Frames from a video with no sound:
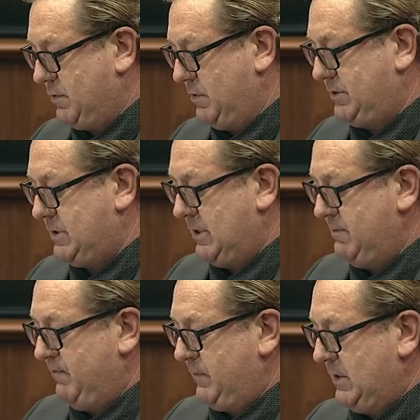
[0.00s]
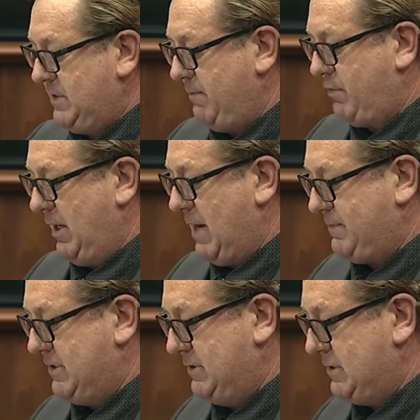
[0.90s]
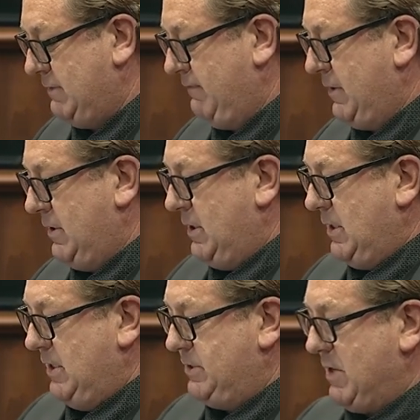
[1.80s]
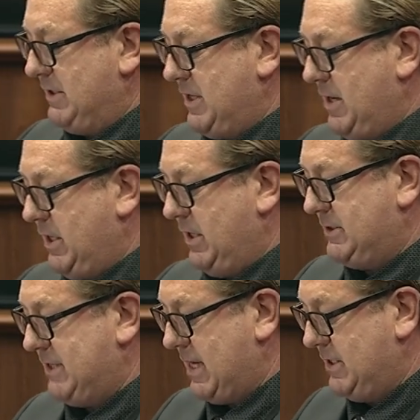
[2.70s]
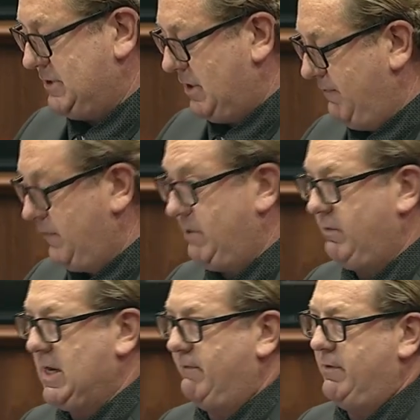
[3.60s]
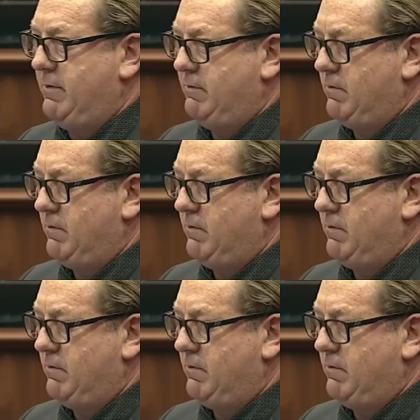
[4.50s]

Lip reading: caused temporary lapses into anxiety and sadness, I'm fully recovered.